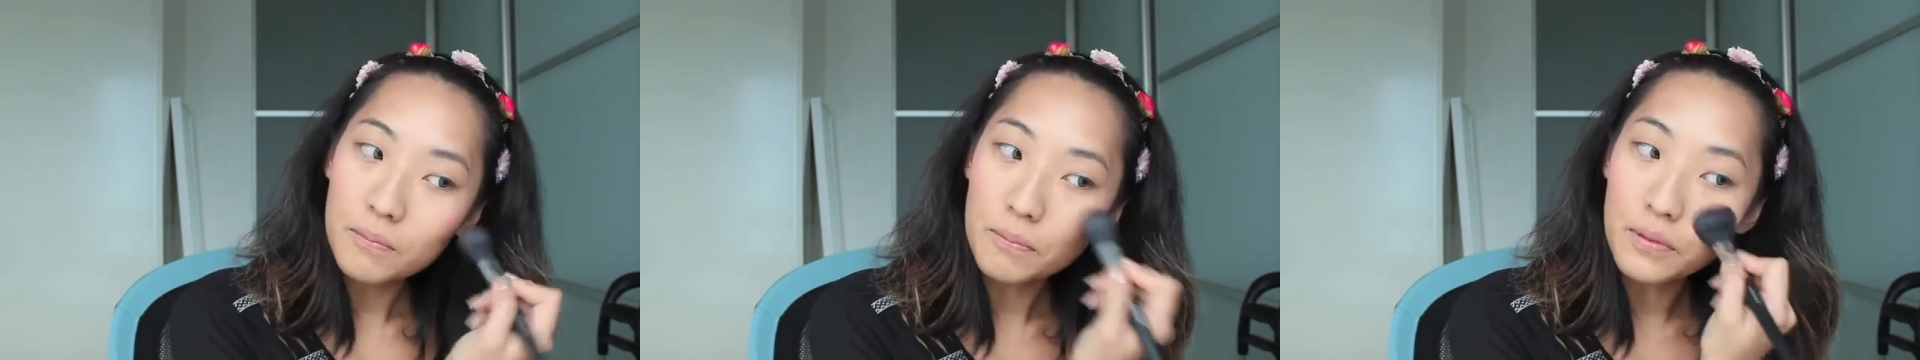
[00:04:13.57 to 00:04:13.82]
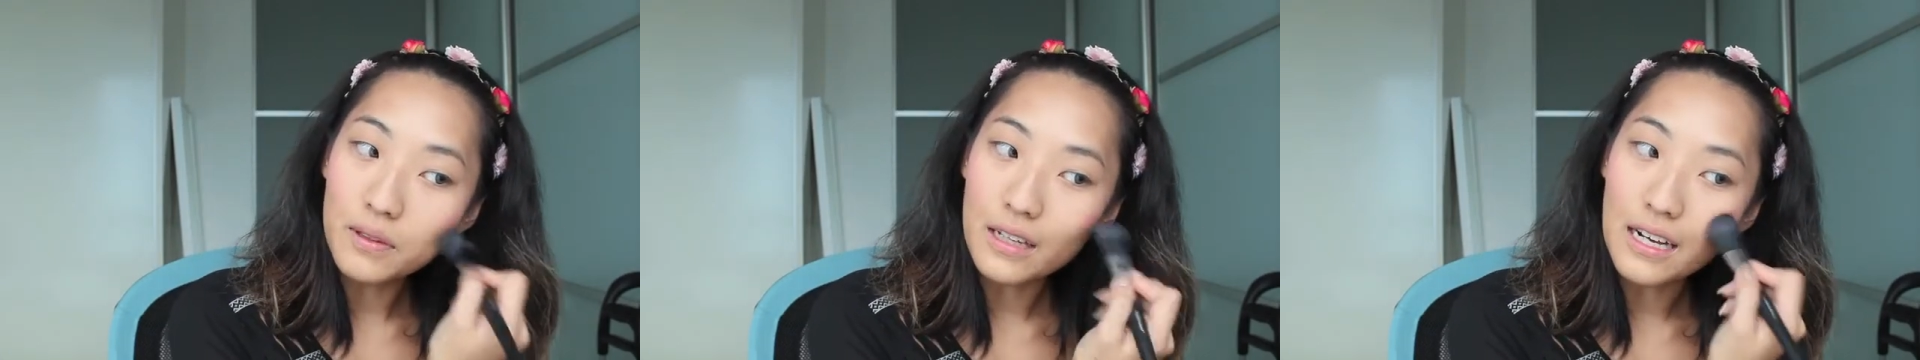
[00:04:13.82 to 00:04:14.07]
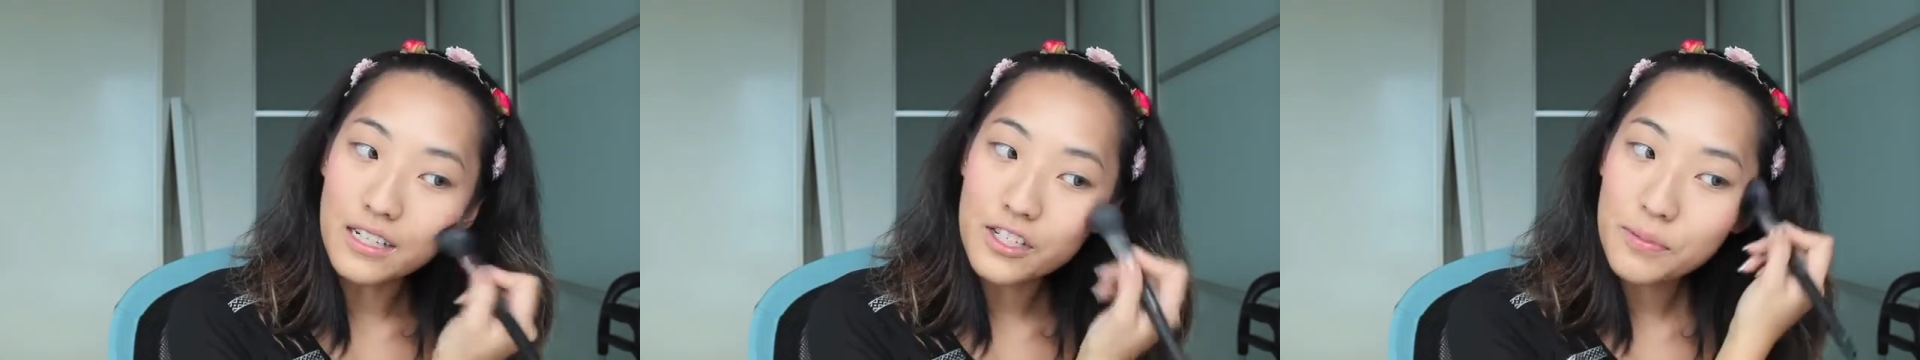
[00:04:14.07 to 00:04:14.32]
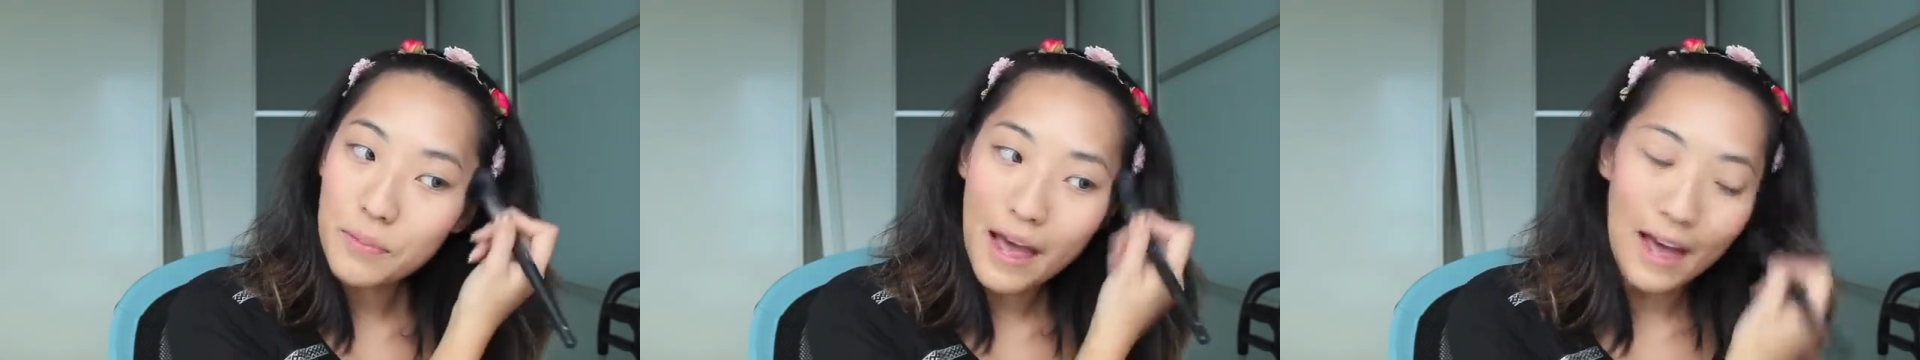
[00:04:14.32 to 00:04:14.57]

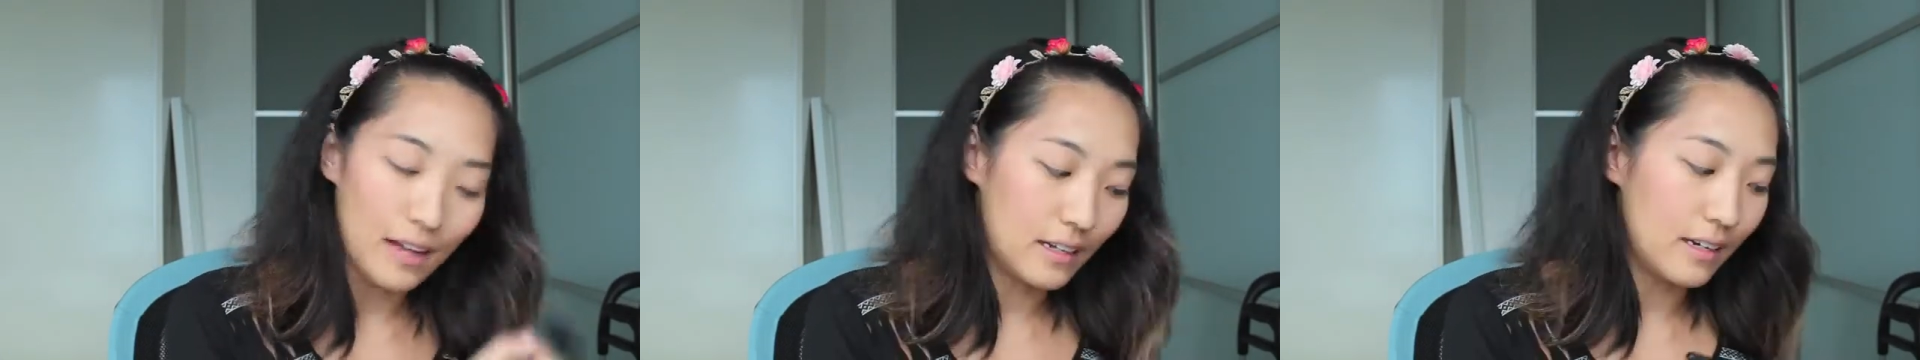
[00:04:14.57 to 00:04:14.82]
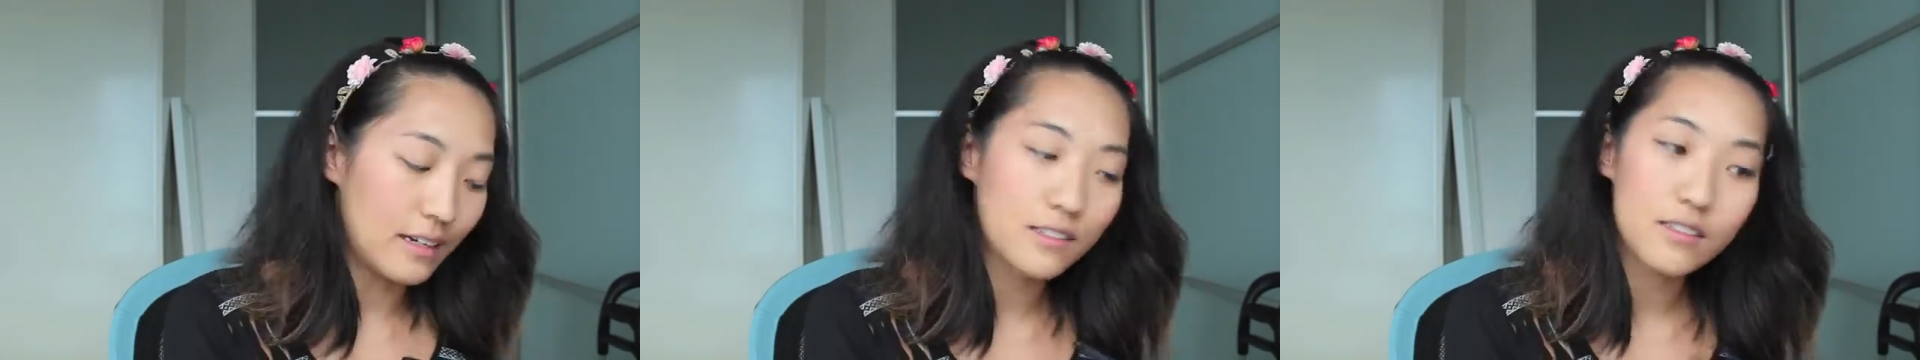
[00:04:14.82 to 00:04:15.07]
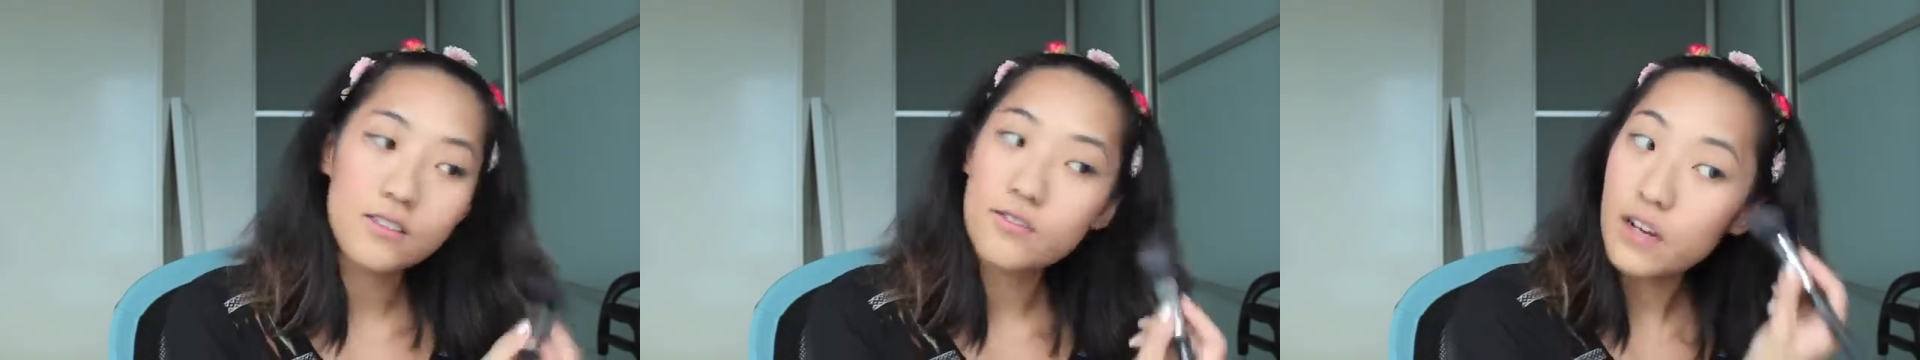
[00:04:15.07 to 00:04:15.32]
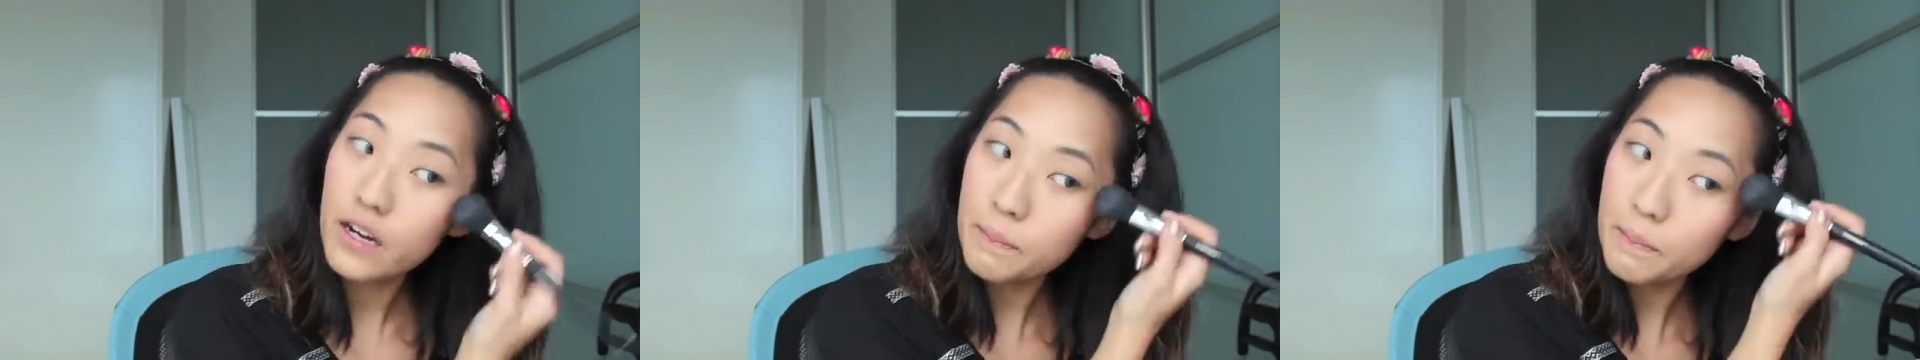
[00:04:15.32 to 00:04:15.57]
blush palette. It's
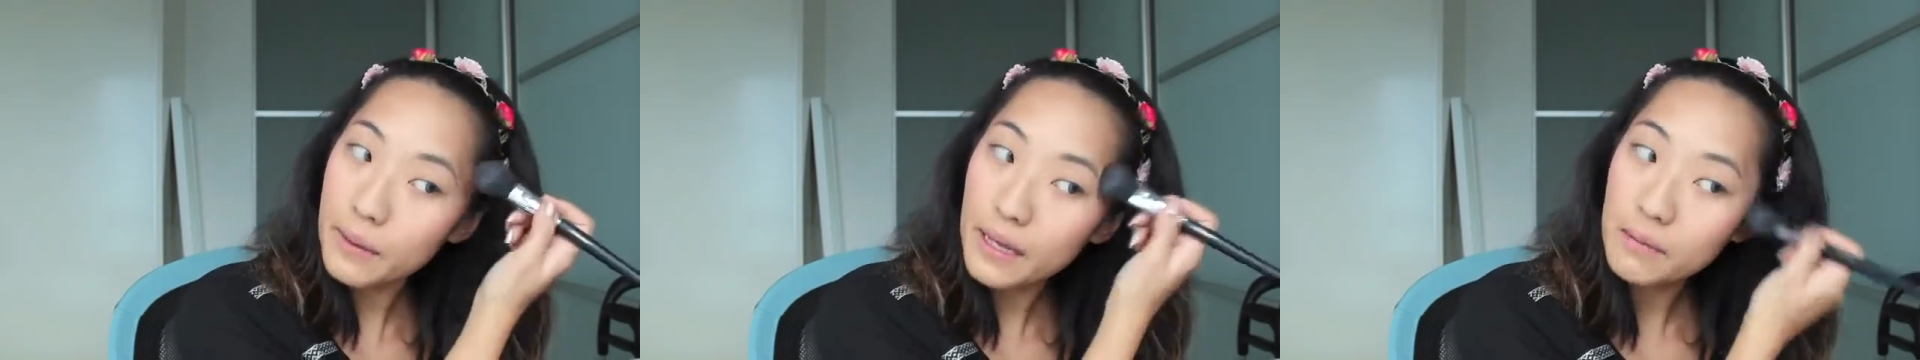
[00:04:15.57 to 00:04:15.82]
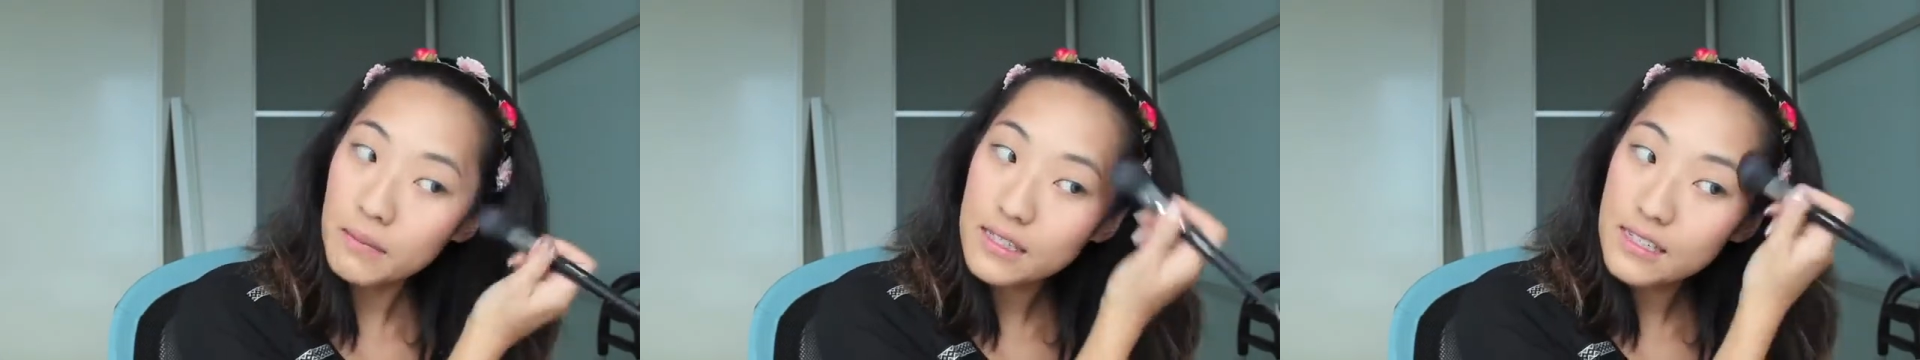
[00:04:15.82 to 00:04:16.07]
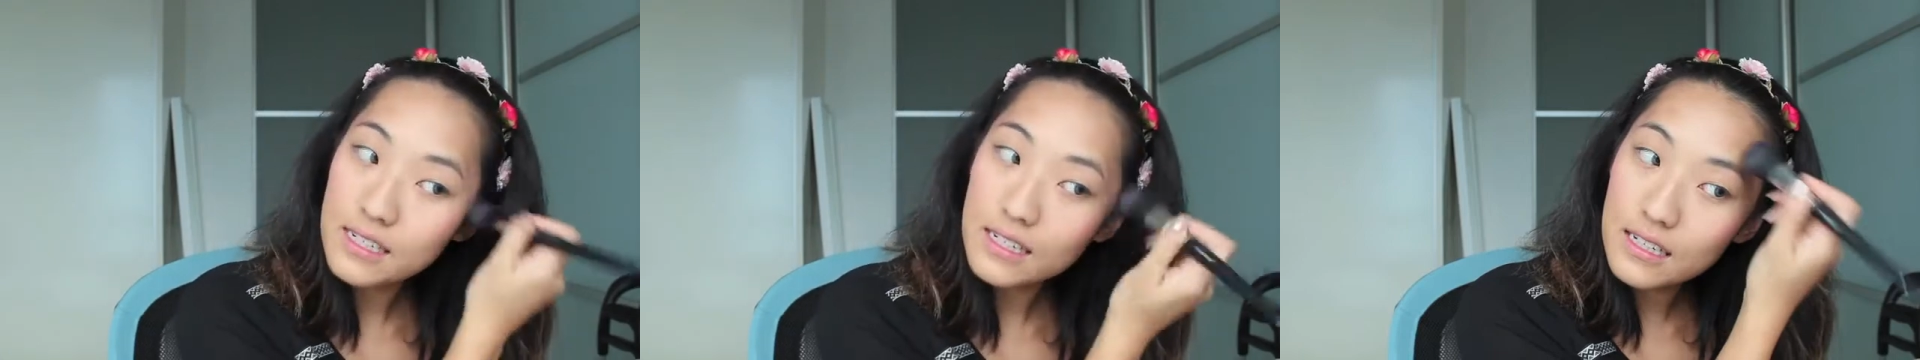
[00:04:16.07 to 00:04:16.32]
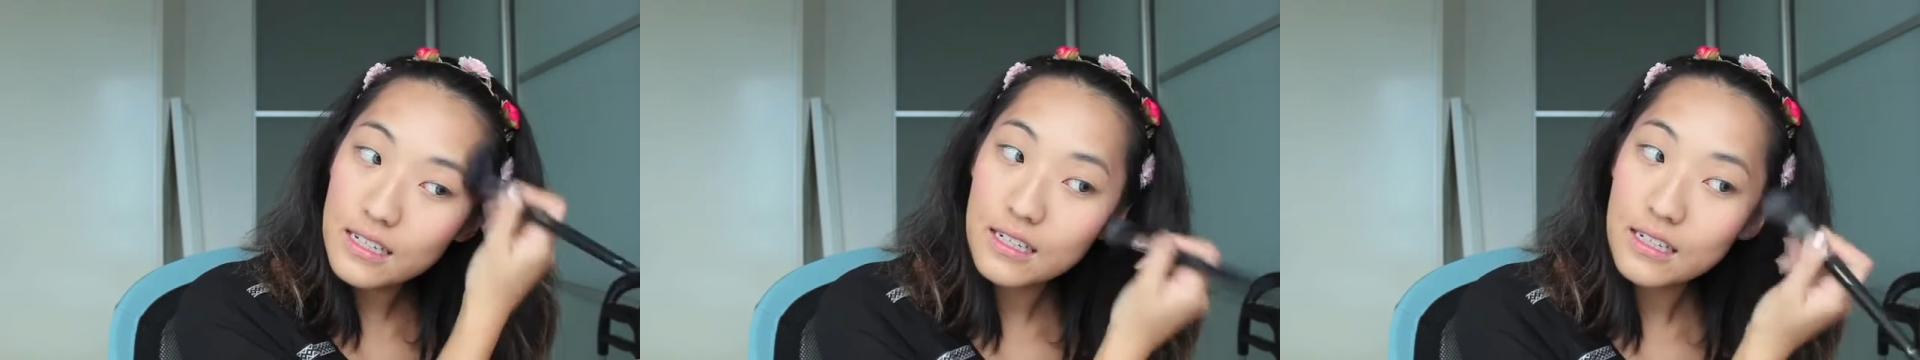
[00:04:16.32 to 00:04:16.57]
very
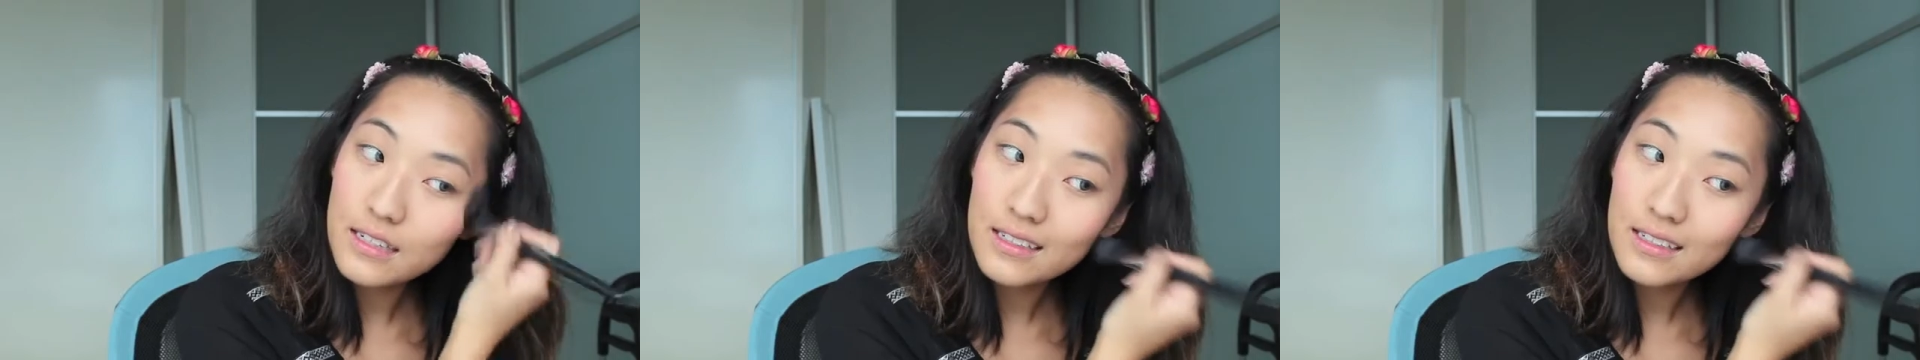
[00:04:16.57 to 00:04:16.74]
pigmented,